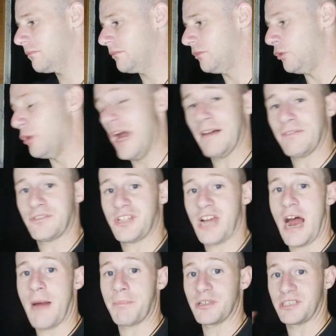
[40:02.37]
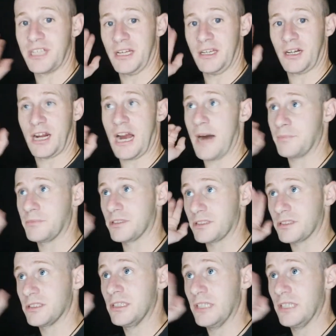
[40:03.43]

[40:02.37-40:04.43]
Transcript: You have choppers, helicopters.